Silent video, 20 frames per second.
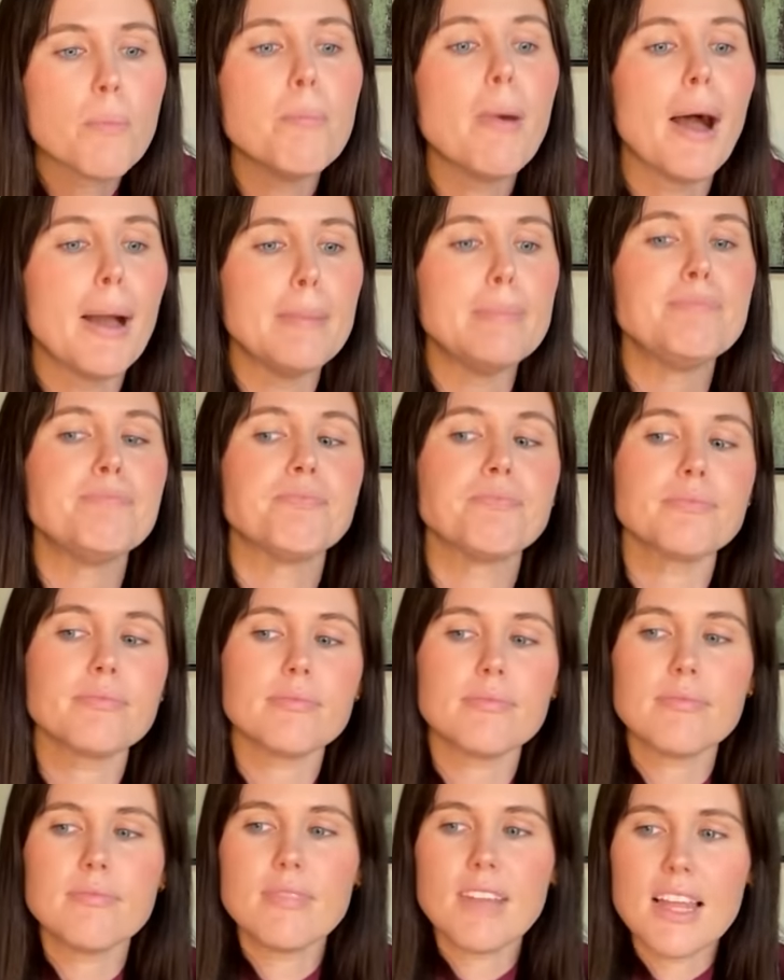But
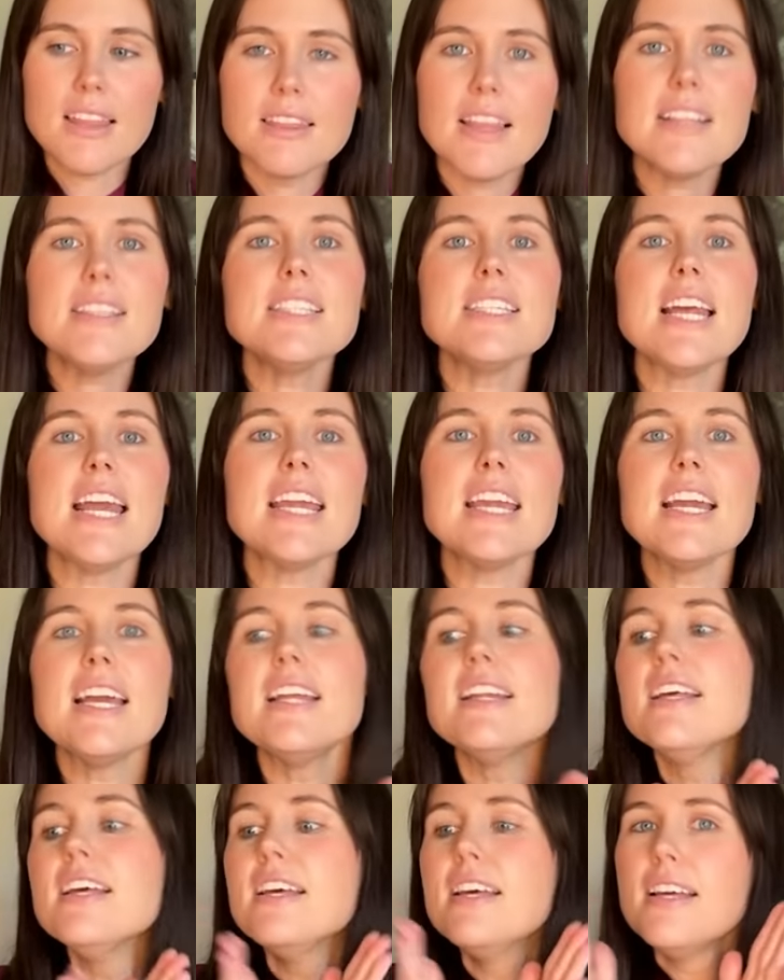let's take
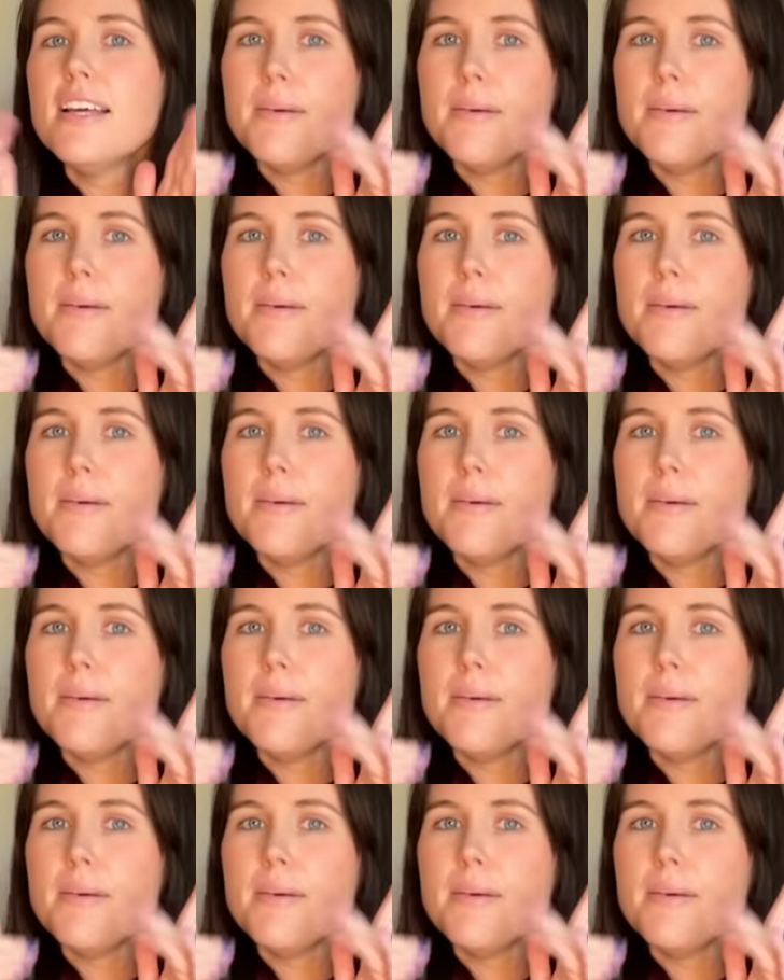it